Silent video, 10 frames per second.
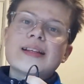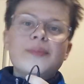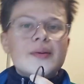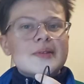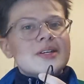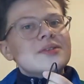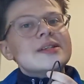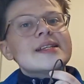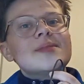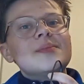biomaterials
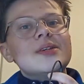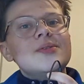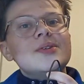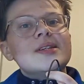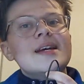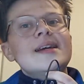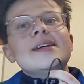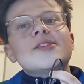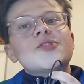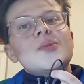can be used in
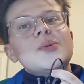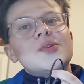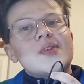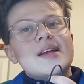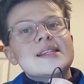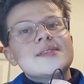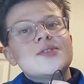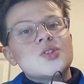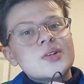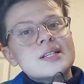the treatment of cancer for
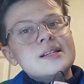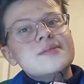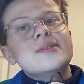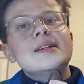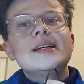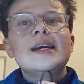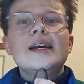drug delivery,